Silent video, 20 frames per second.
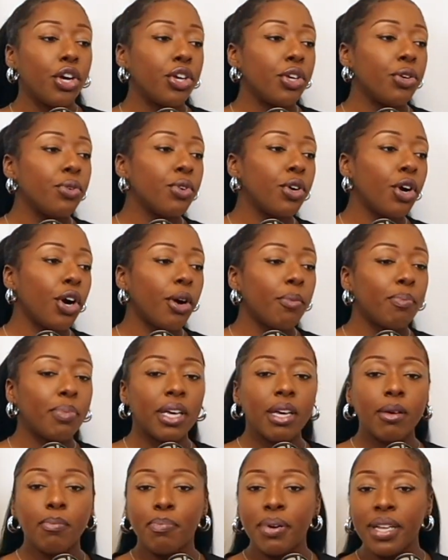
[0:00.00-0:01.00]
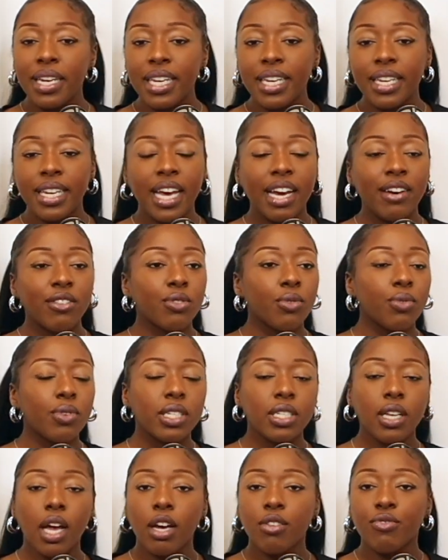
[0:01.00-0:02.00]
you got to be a billionaire and all
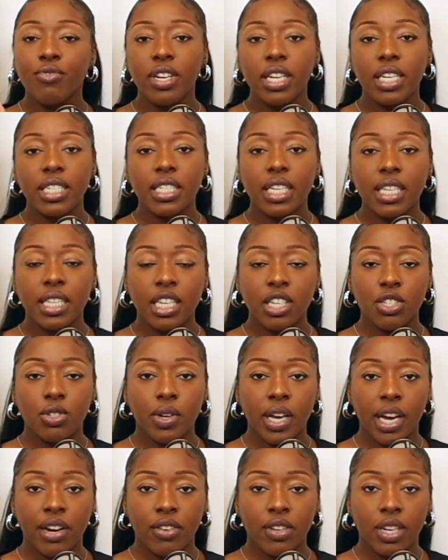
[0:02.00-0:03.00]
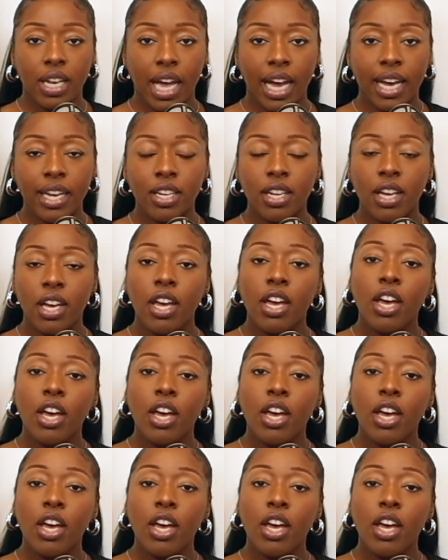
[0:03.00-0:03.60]
these unrealistic things you hear online.